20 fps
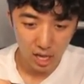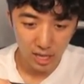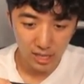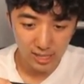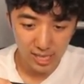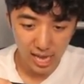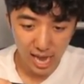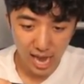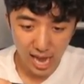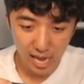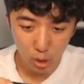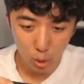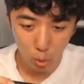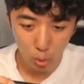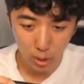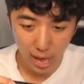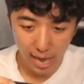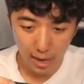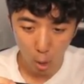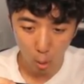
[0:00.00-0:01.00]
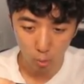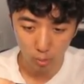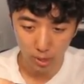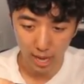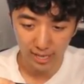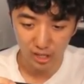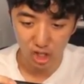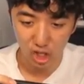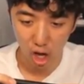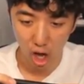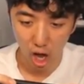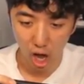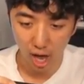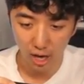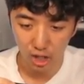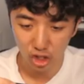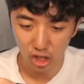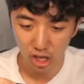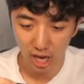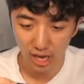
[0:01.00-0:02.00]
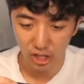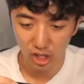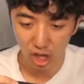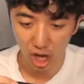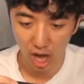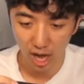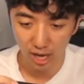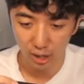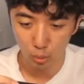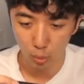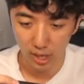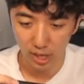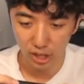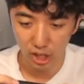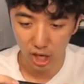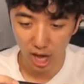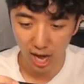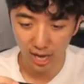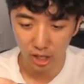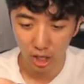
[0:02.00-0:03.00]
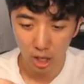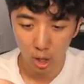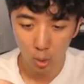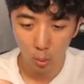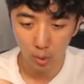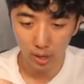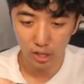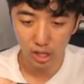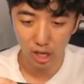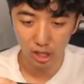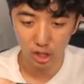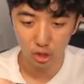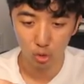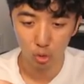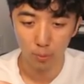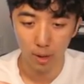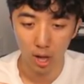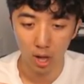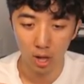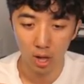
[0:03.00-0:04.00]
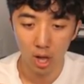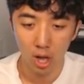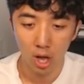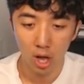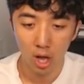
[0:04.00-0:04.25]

He's in, Gulen. Oh, nice touch. Nice touch. What a touch. What a touch through ball.